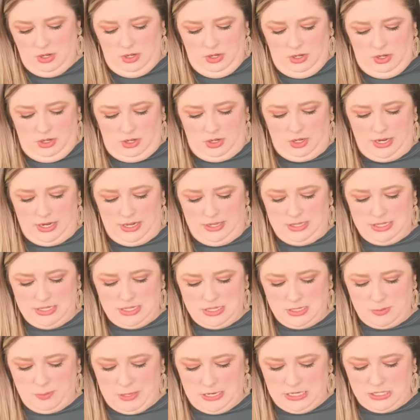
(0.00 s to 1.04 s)
all right, this
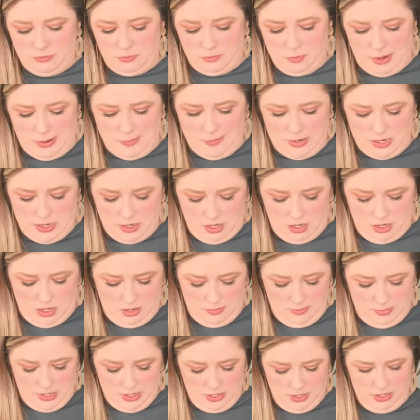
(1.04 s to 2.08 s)
is a piece for my
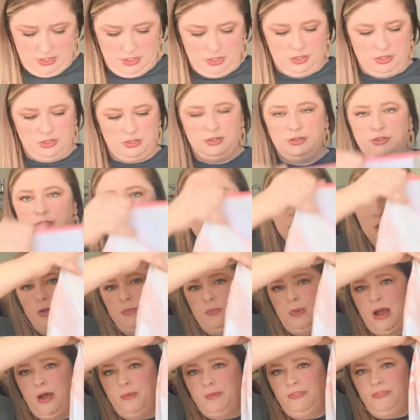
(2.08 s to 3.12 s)
mom. So
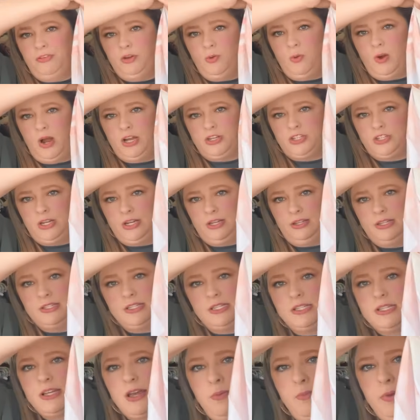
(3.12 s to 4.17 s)
Mom, if you're watching, this
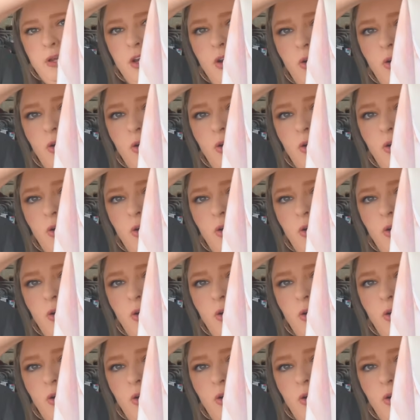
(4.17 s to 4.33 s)
is coming your